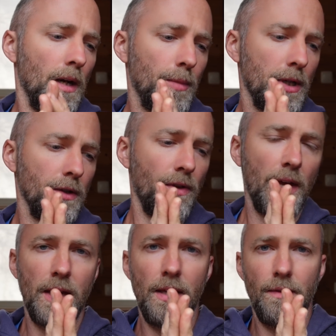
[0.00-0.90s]
because
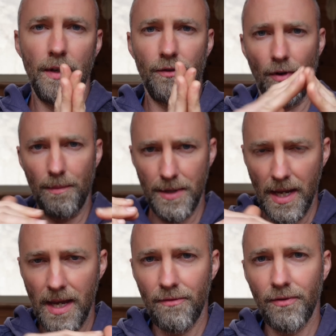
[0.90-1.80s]
they disrupt the
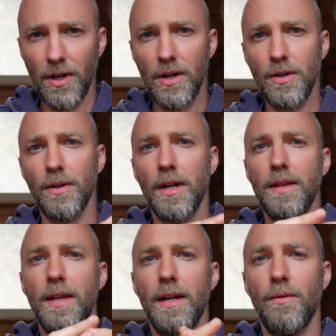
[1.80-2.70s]
airflow,
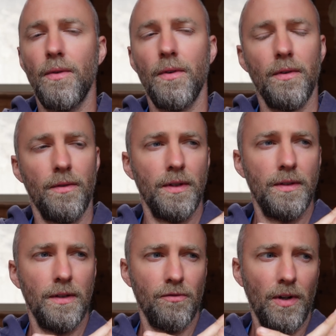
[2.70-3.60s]
and then the
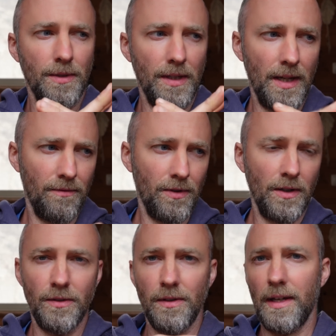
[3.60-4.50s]
disrupted
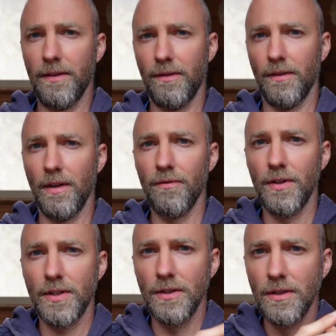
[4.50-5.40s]
airflow is less
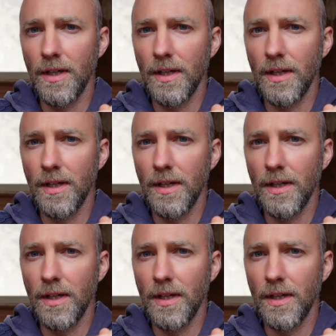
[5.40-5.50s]
efficient.